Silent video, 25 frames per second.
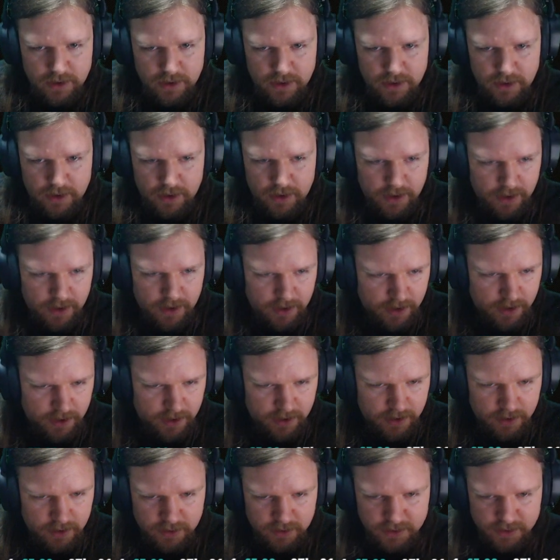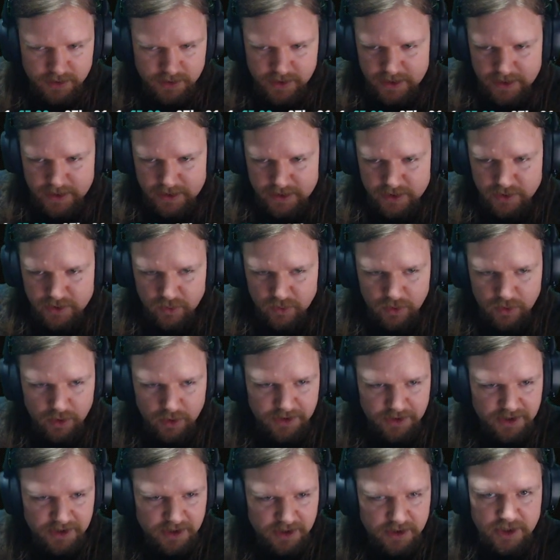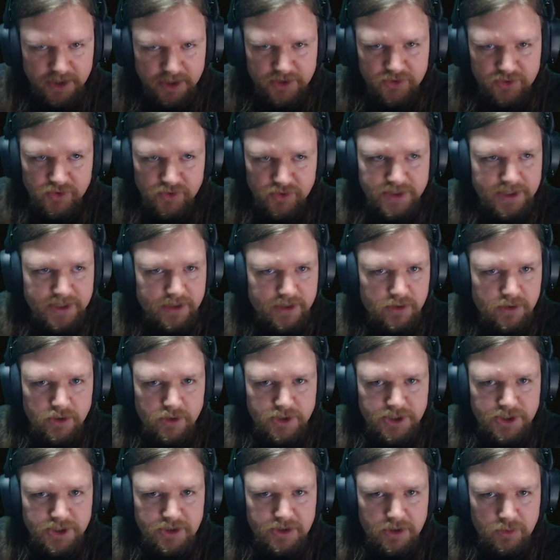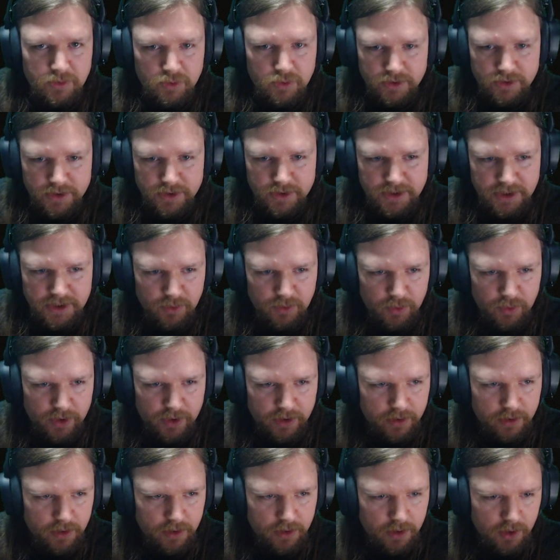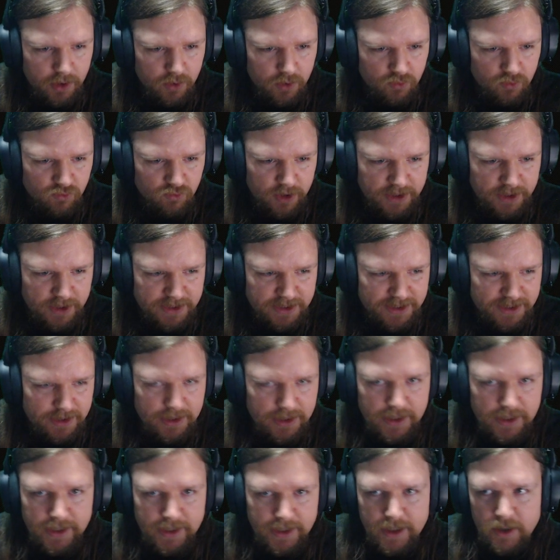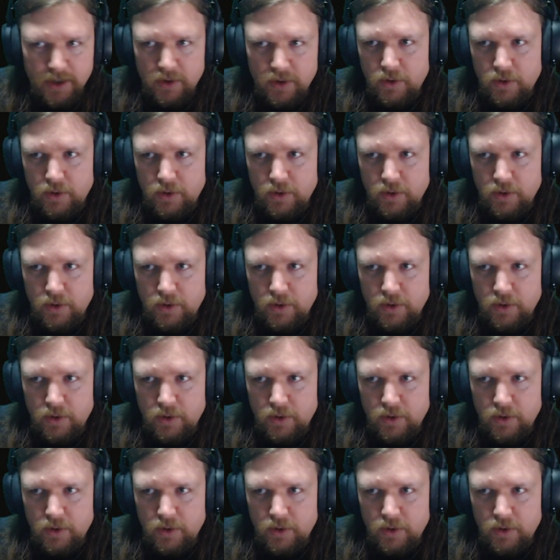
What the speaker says: And that's all of the industrial technologies I want to deal with right now.